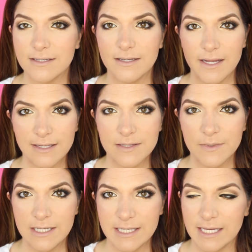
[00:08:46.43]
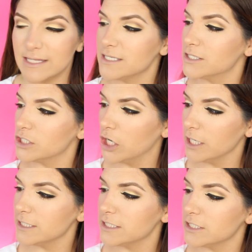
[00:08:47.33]
Next, I'm gonna take this
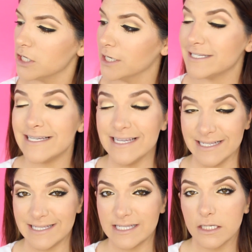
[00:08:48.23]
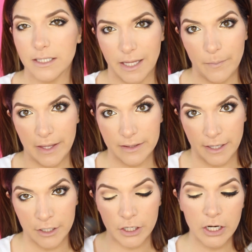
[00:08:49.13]
Tartiste clay paint
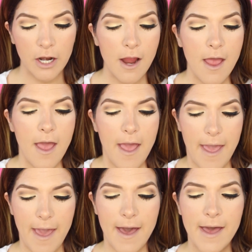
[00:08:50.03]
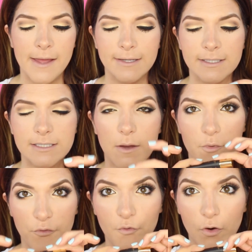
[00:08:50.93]
liner, and
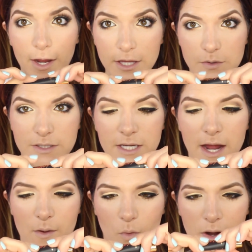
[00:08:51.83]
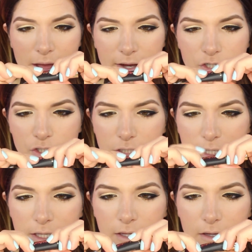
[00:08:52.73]
before I use it, I wanna
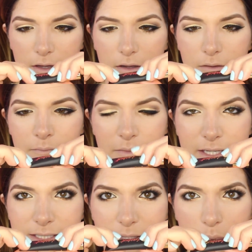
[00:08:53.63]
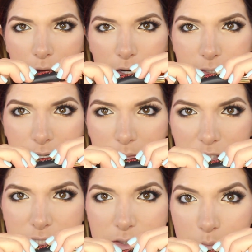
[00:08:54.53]
actually mix the product up
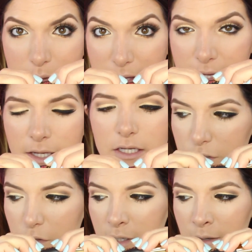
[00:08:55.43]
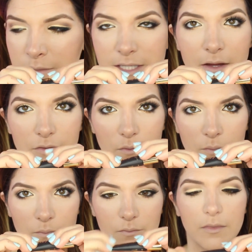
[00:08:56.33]
just a bit so it comes out
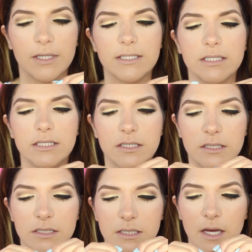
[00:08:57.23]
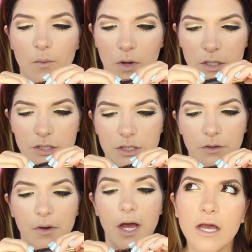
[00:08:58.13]
the consistency I want it
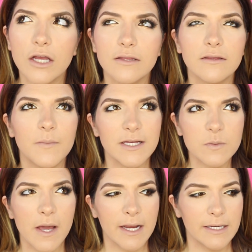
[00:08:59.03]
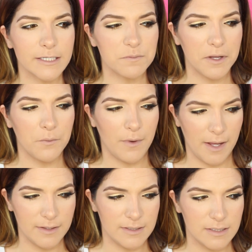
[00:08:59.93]
to. The best way I can explain
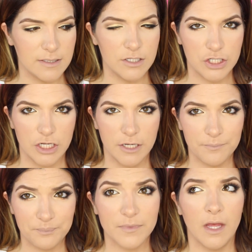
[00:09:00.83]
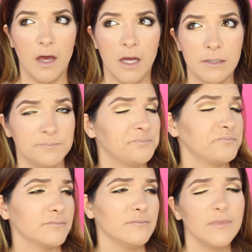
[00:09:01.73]
why this is the shit,
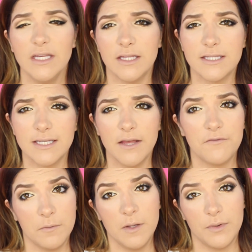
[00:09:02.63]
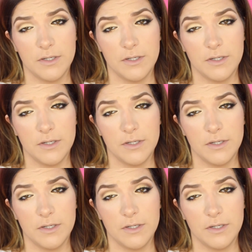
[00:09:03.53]
let's say for me